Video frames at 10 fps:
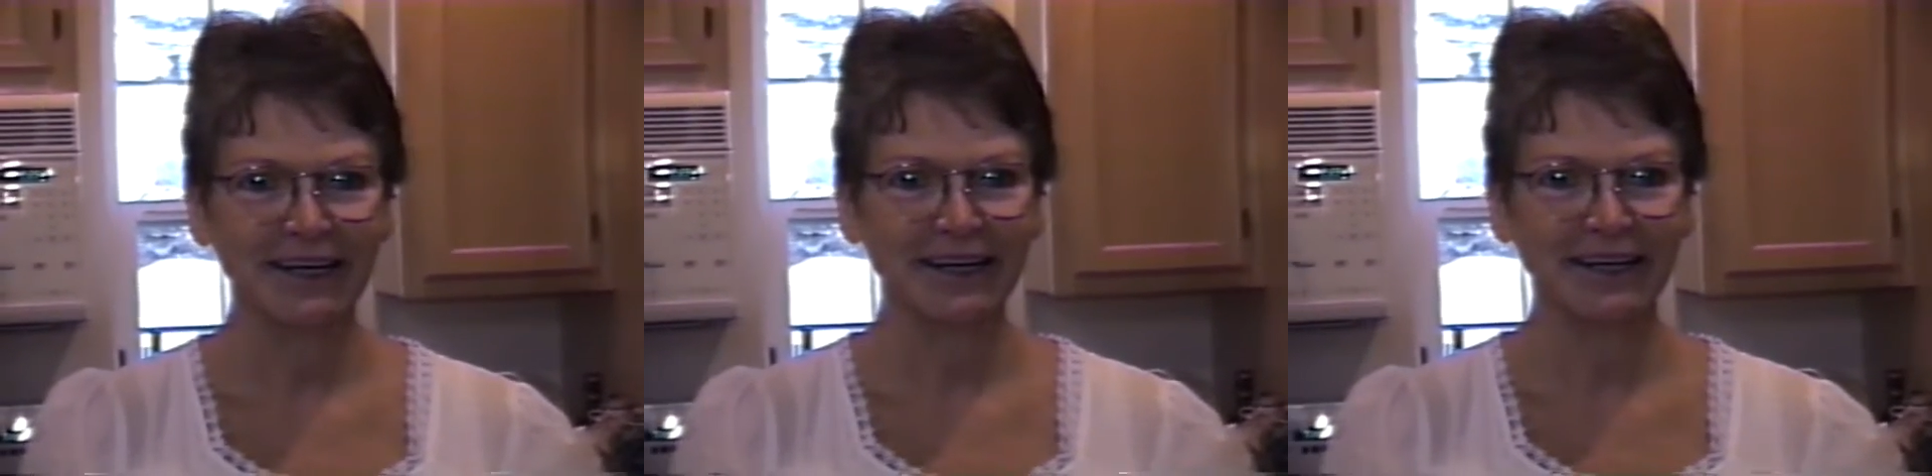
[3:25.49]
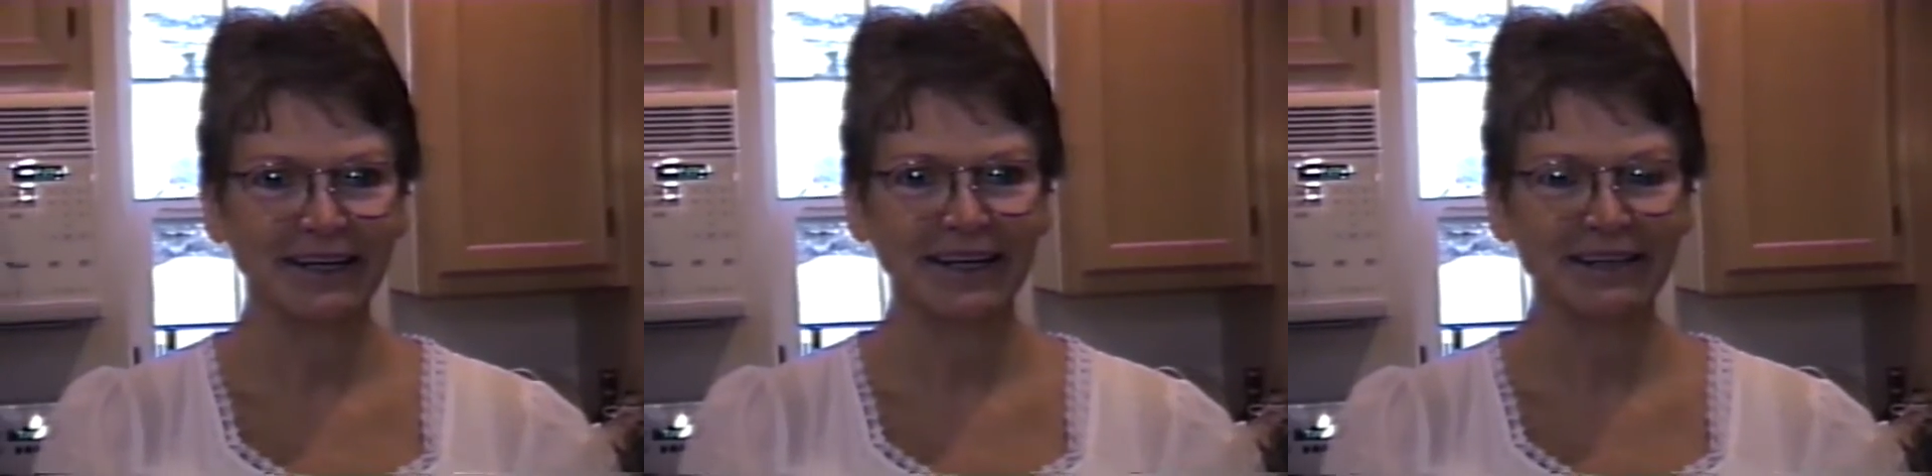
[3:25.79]

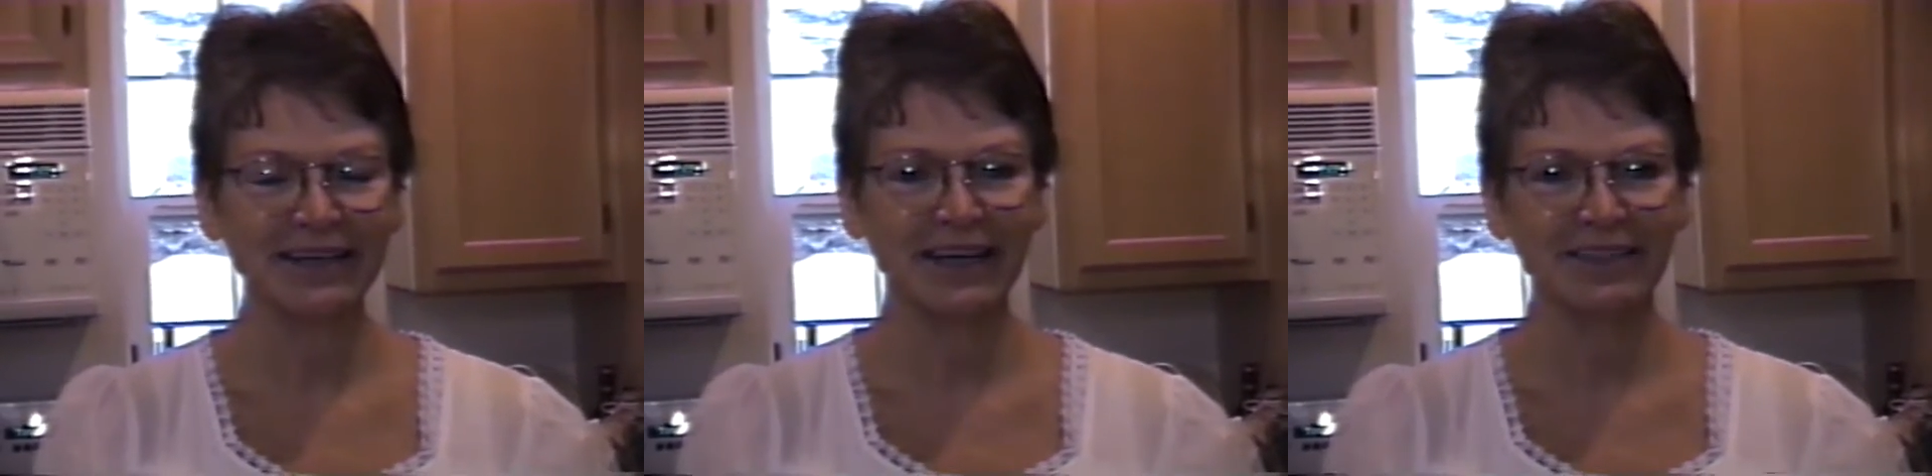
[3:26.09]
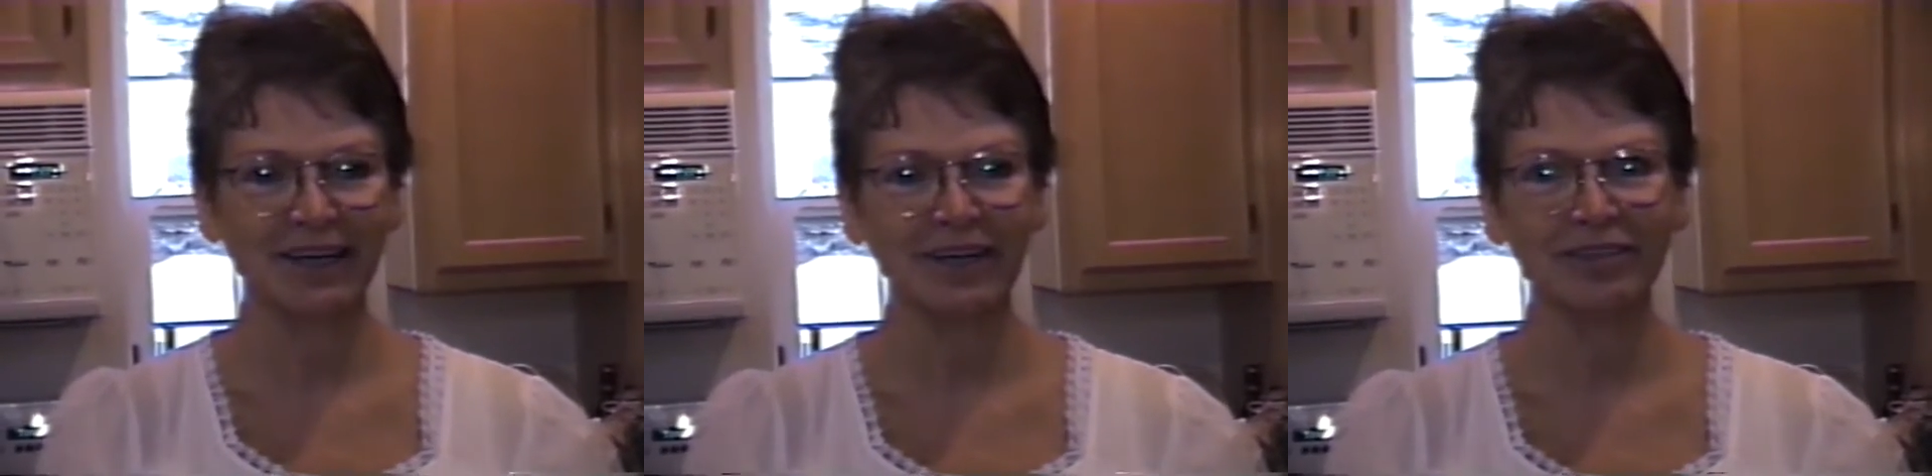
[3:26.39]
I think I
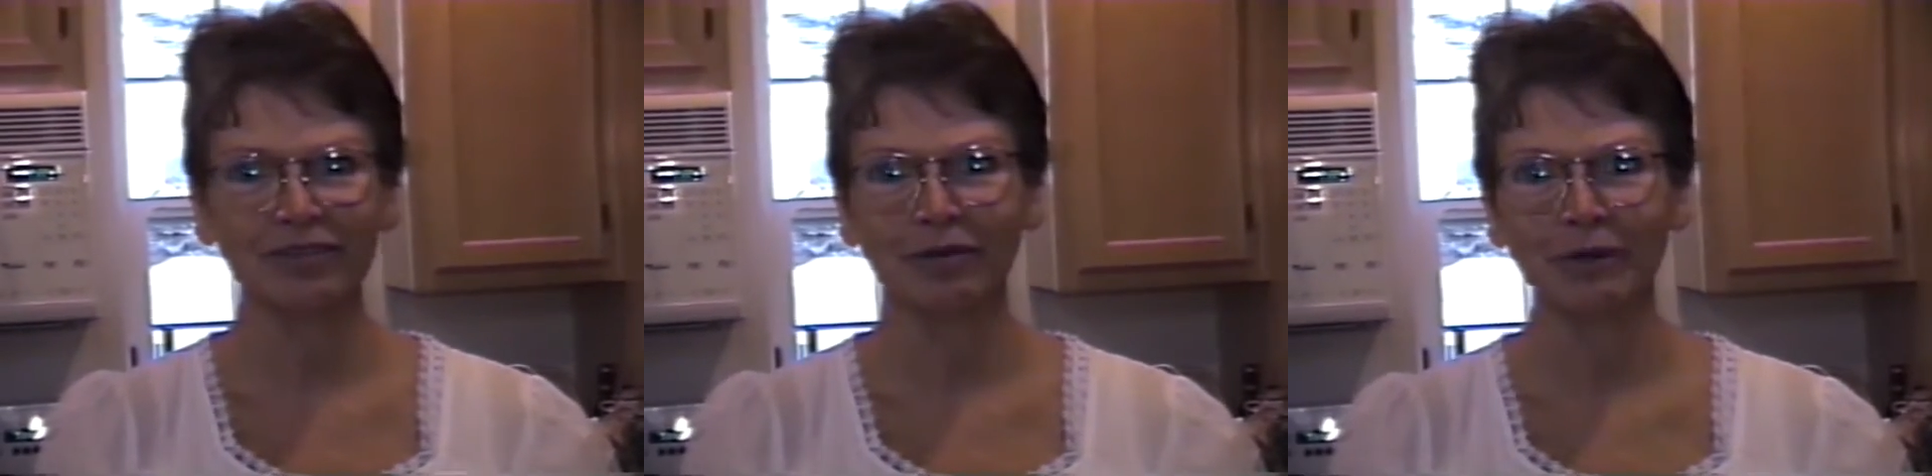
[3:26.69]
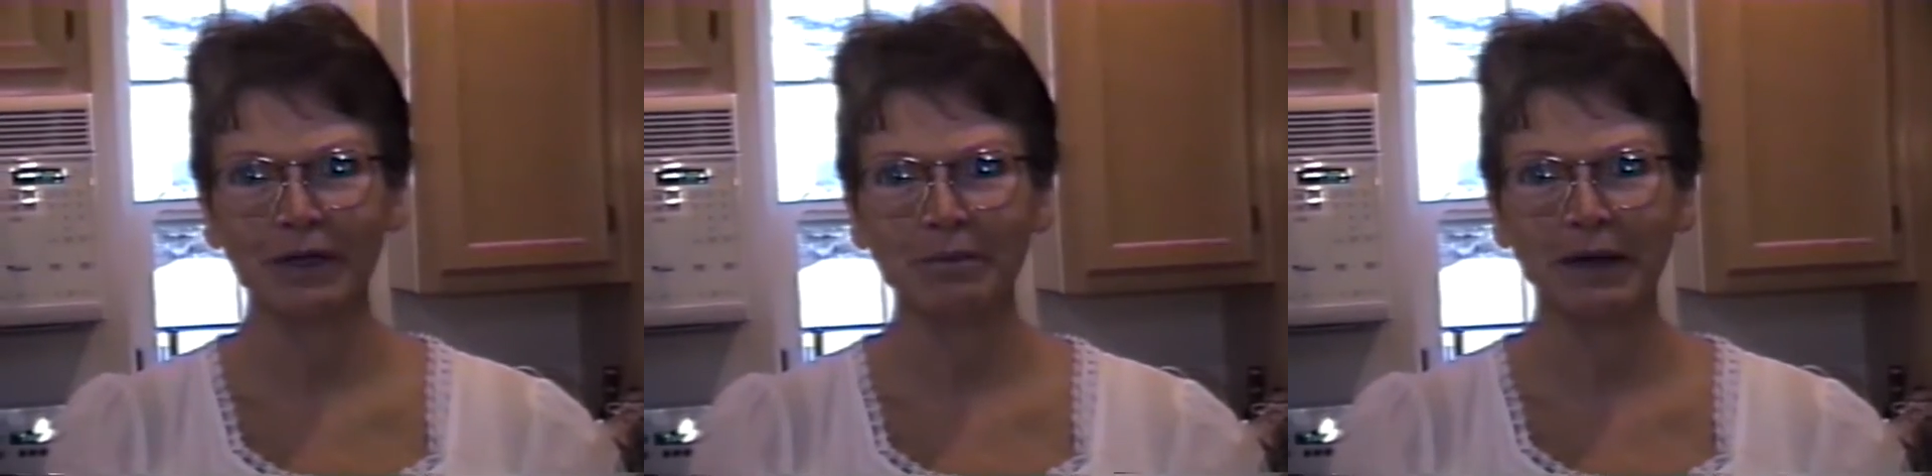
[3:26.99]
talked to you
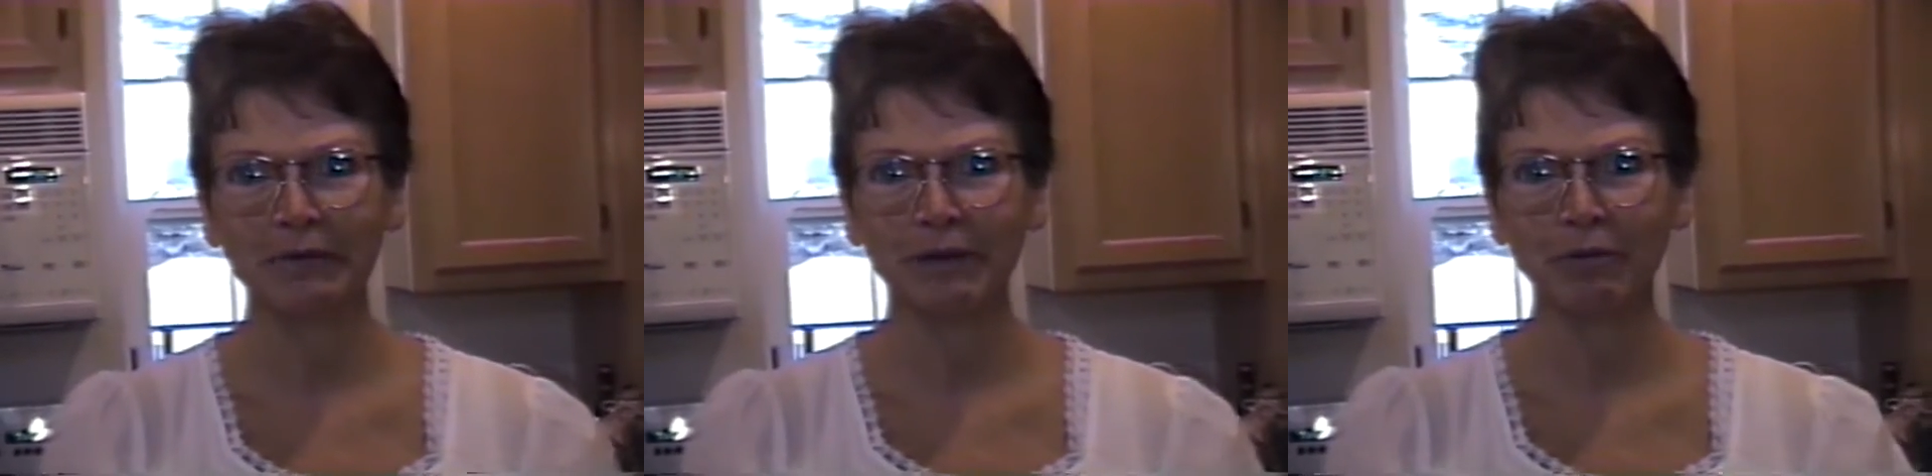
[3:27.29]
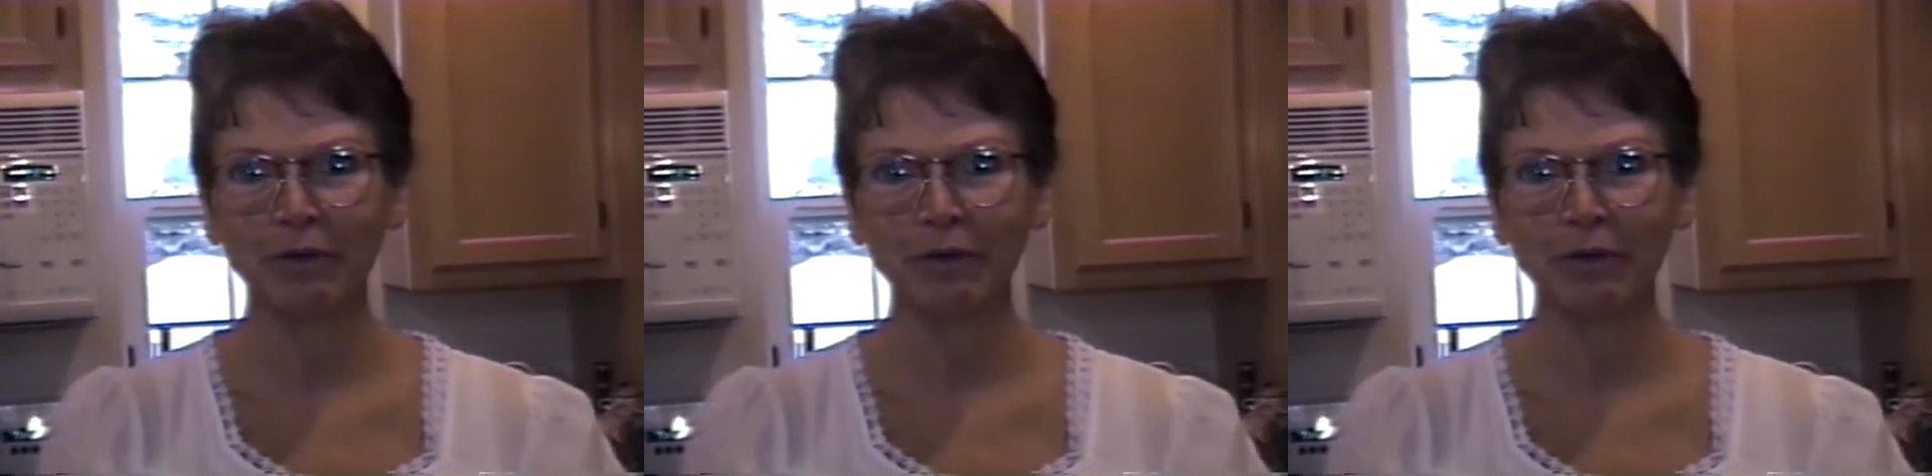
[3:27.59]
already about my